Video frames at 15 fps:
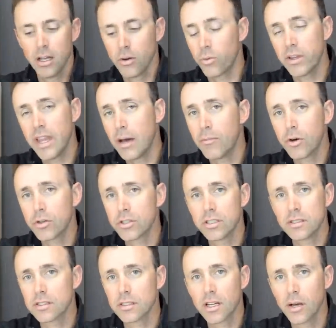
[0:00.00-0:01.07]
when that motion
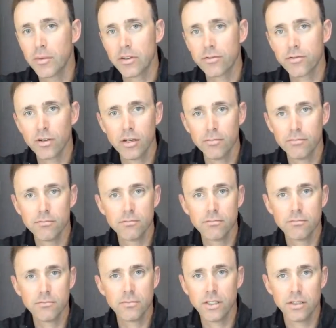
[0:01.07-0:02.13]
isn't coming from
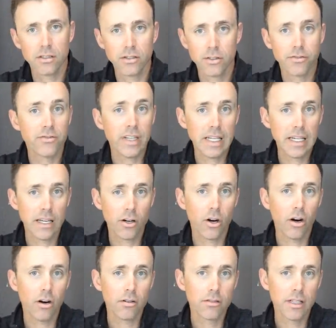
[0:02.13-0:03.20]
the, the feet at
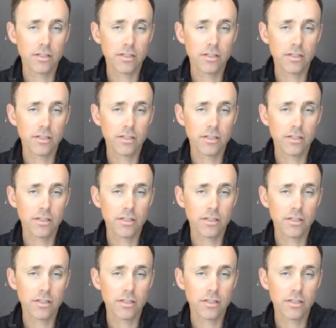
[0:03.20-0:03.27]
all.